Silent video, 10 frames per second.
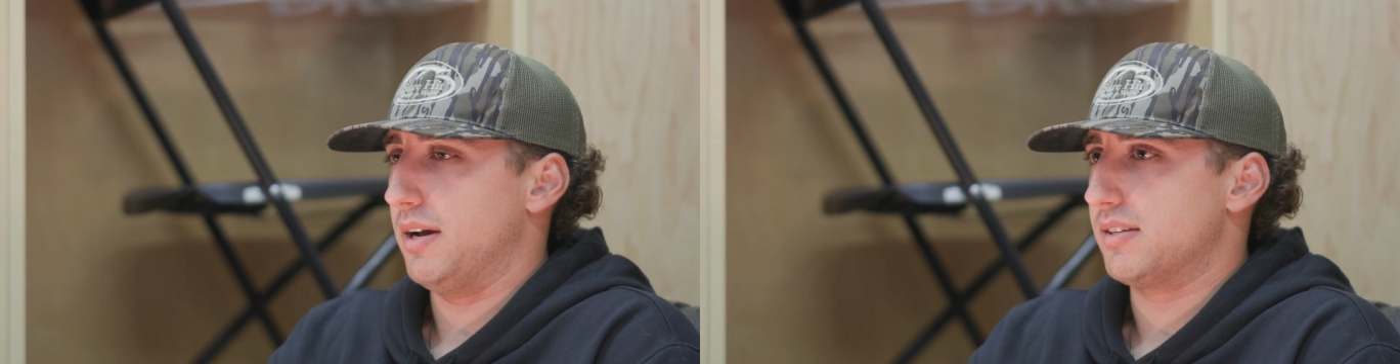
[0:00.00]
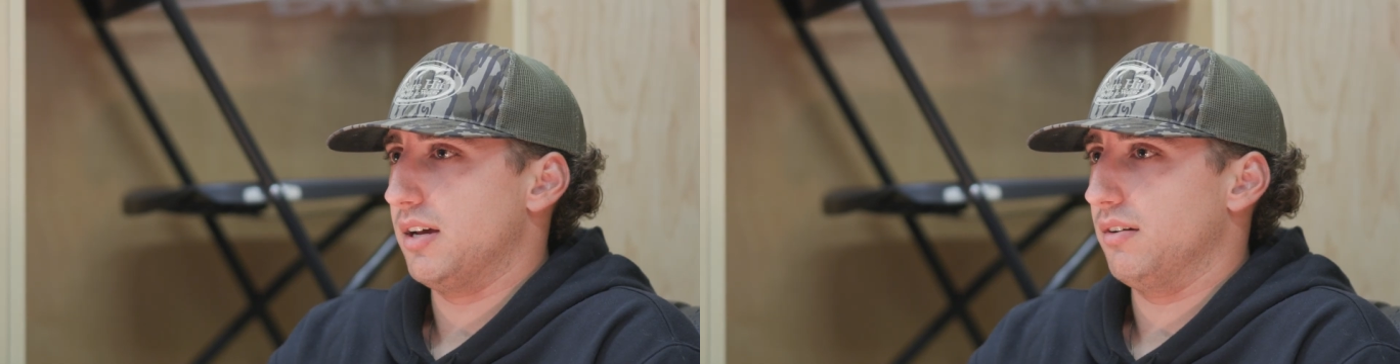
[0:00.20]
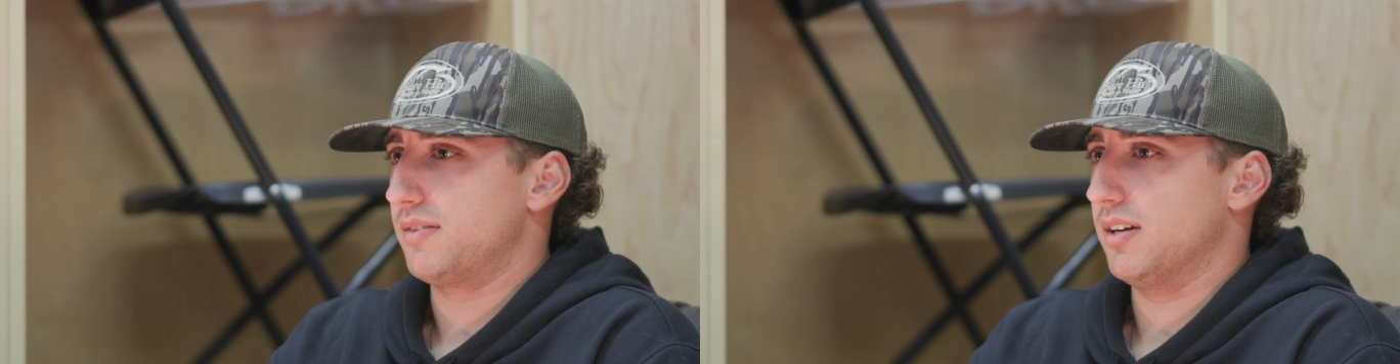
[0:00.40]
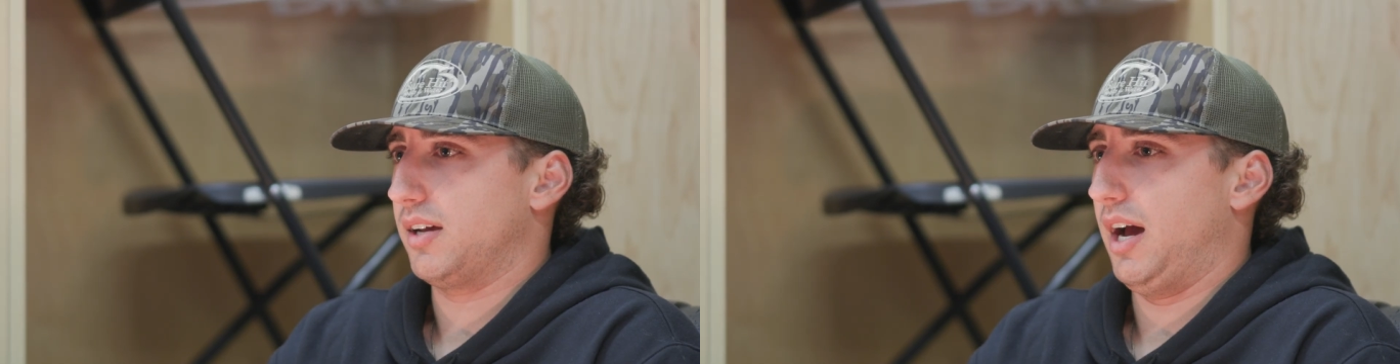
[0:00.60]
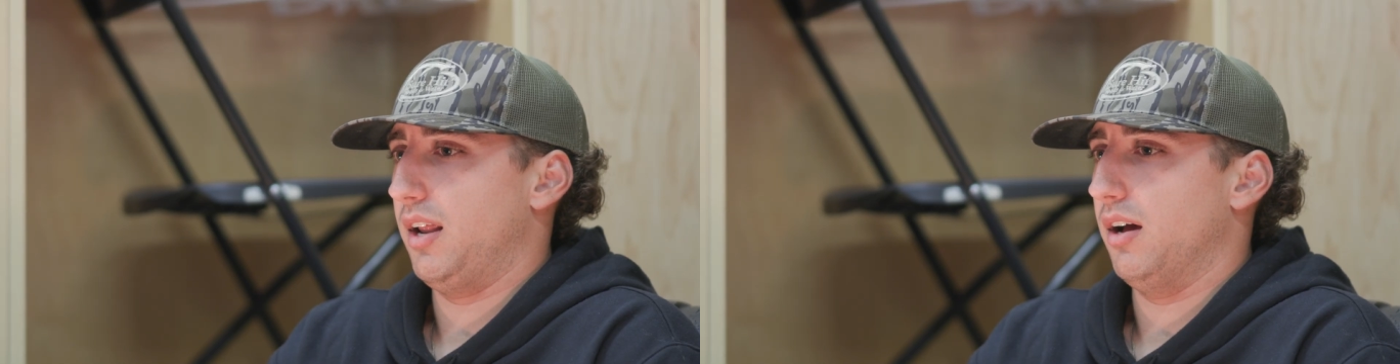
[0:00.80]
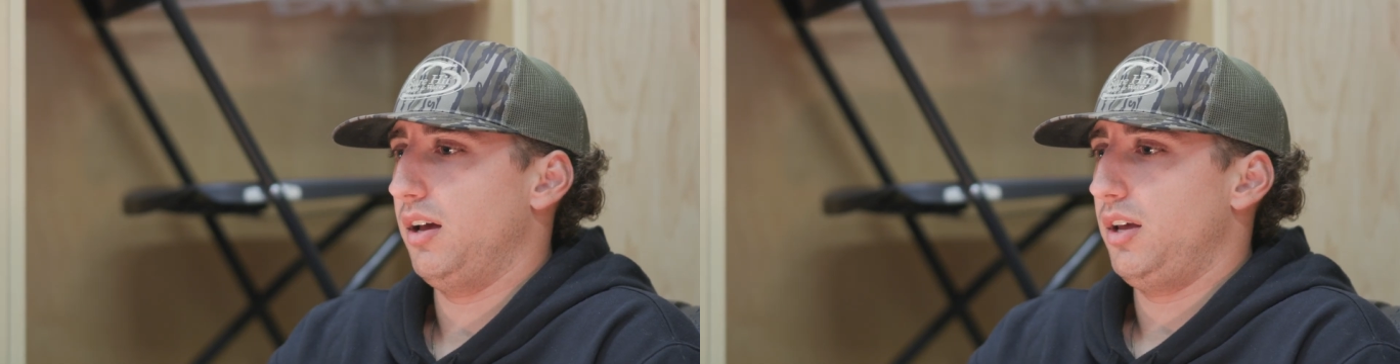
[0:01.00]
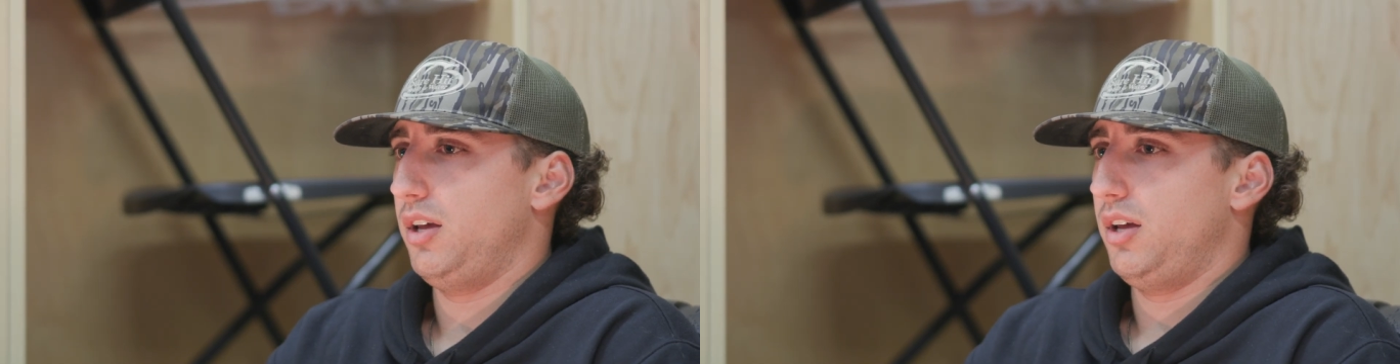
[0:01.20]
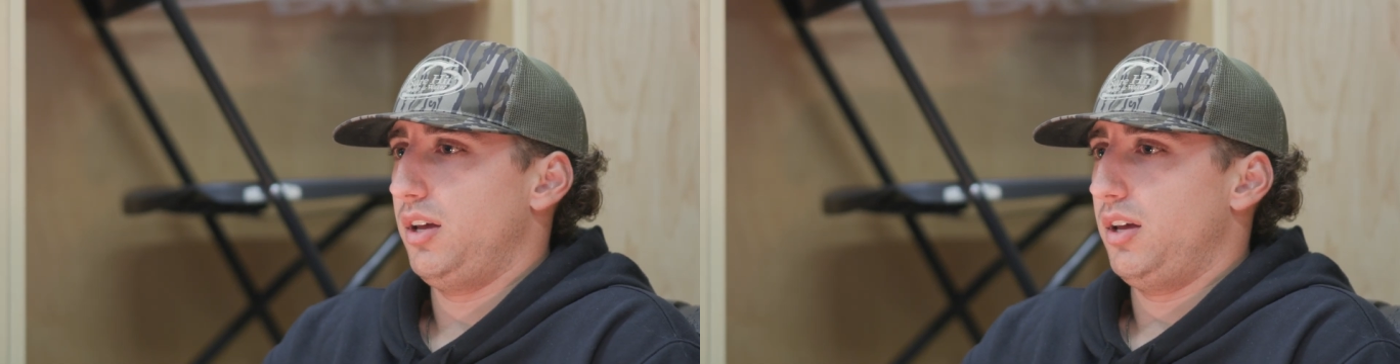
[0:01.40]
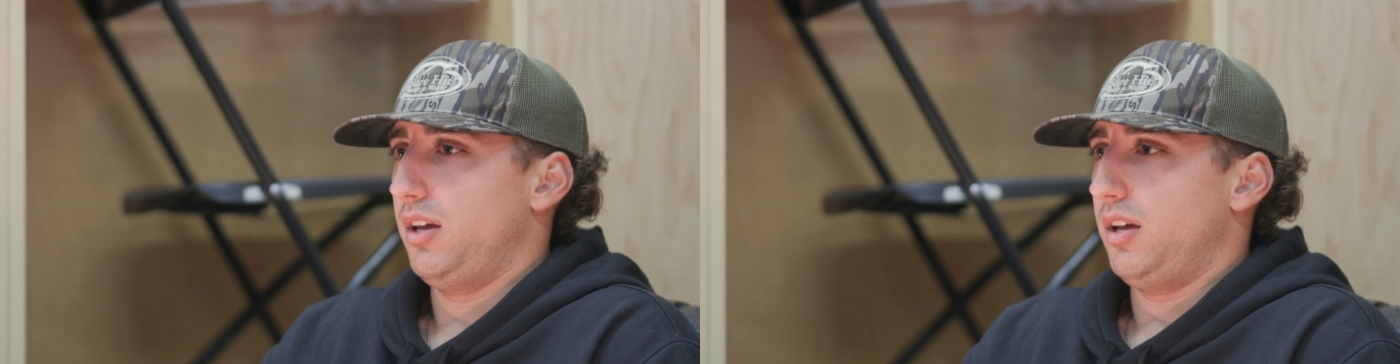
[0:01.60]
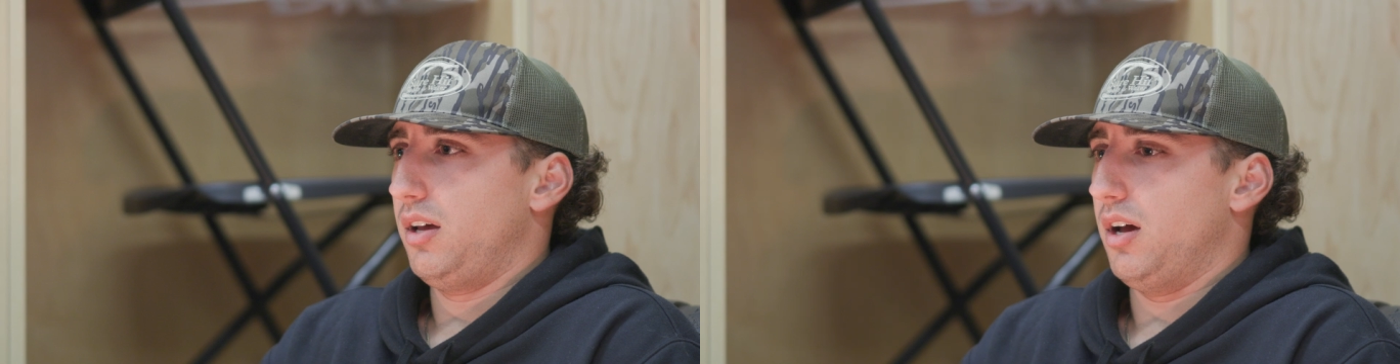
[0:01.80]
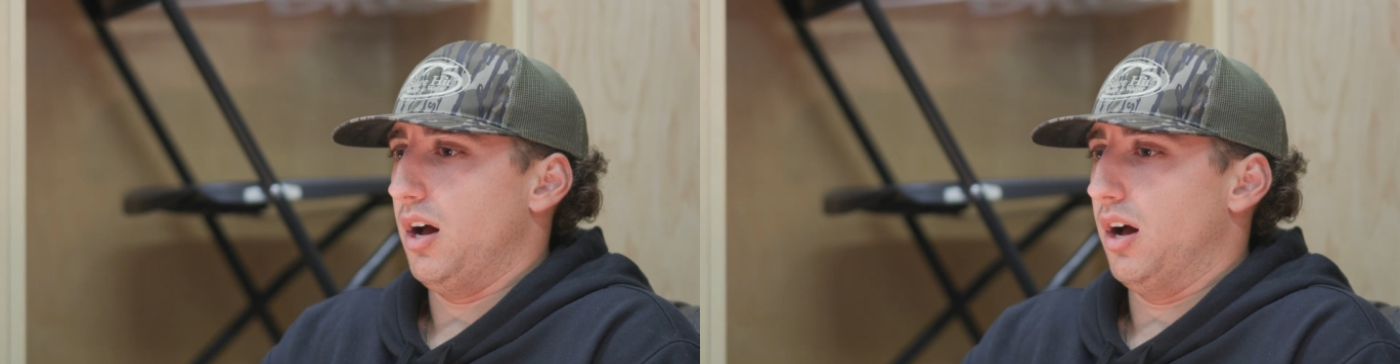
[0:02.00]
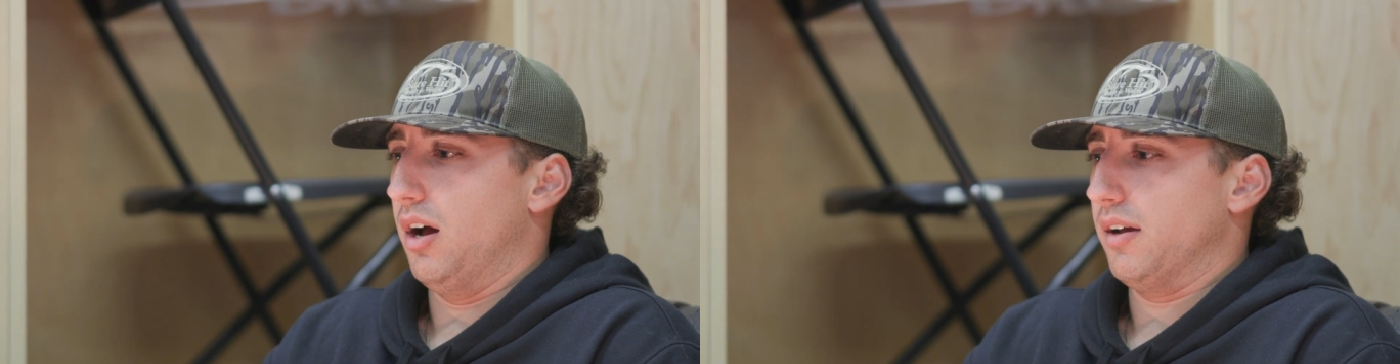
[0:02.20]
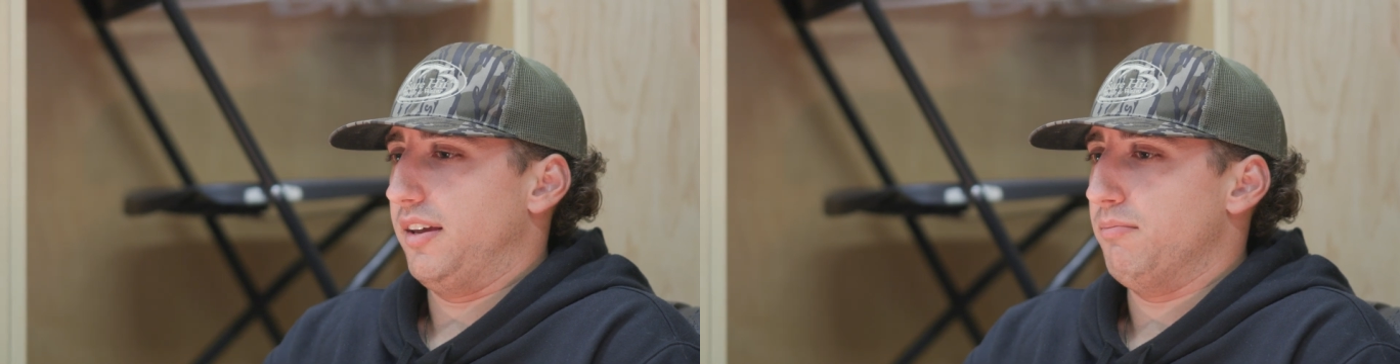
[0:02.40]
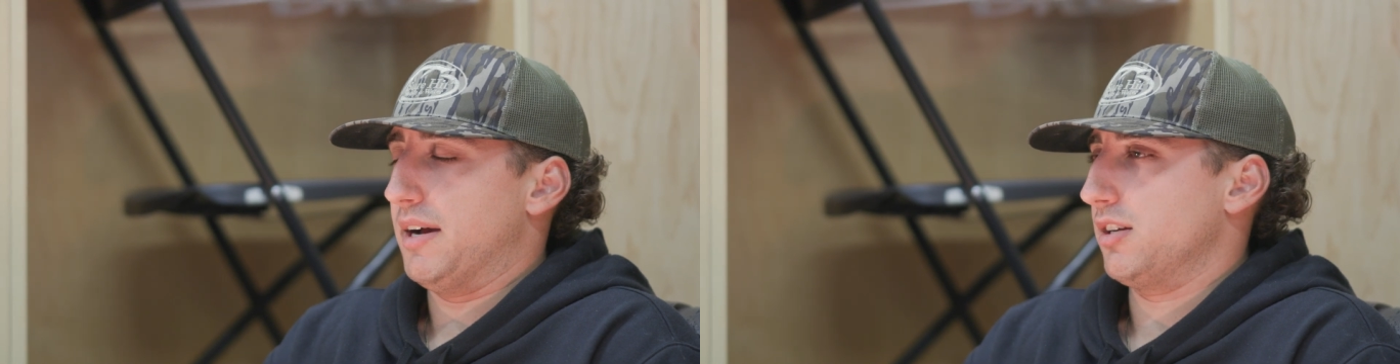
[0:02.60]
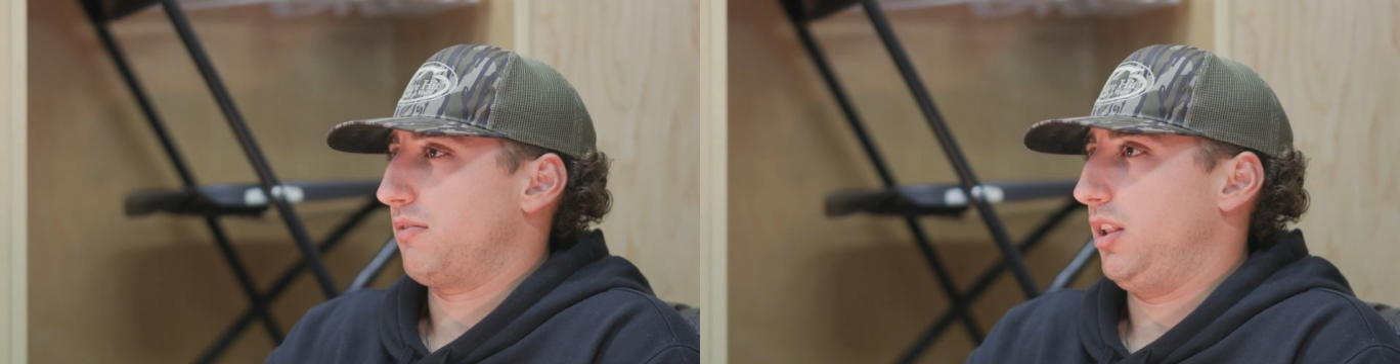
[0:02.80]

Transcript: myself to kind of give myself